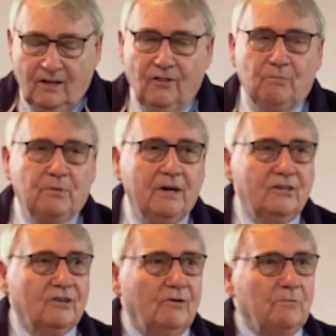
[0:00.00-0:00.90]
The
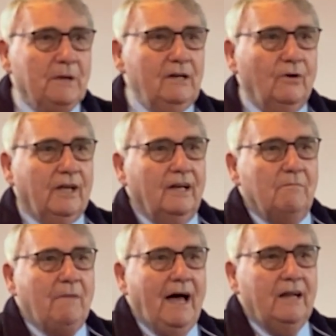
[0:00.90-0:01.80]
preacher had been looking
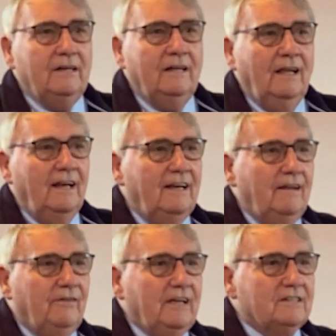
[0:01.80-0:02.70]
at man
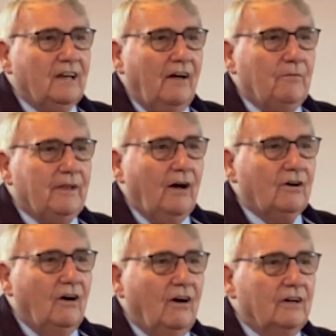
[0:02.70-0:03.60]
living his life without
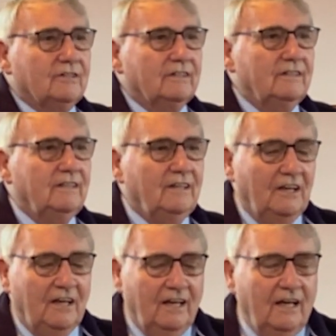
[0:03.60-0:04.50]
God.
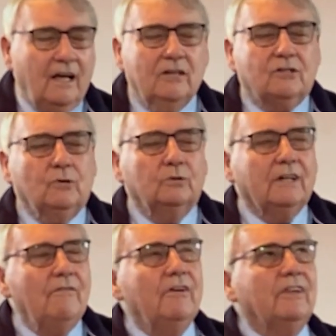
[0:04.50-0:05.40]
He's sought
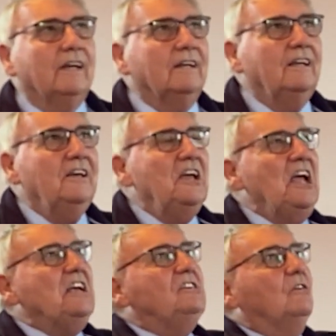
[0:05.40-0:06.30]
everything.
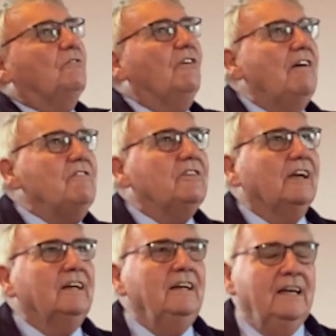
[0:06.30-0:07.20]
He's looked for
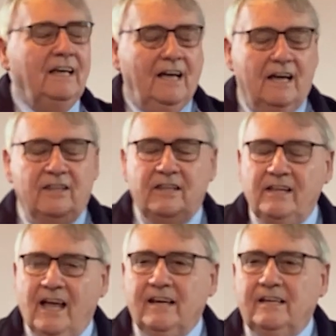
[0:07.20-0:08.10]
everything. And in
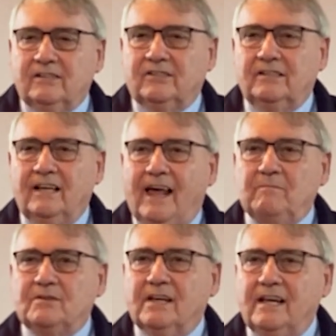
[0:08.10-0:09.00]
the end, it's still
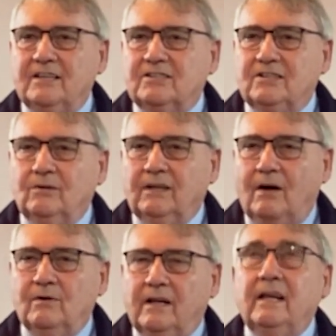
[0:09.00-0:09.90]
empty. He's still
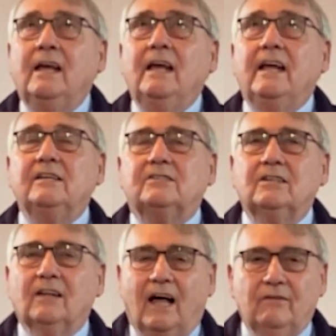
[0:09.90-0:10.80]
lonely. He's
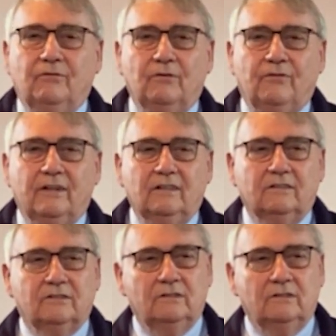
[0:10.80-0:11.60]
still unfulfilled.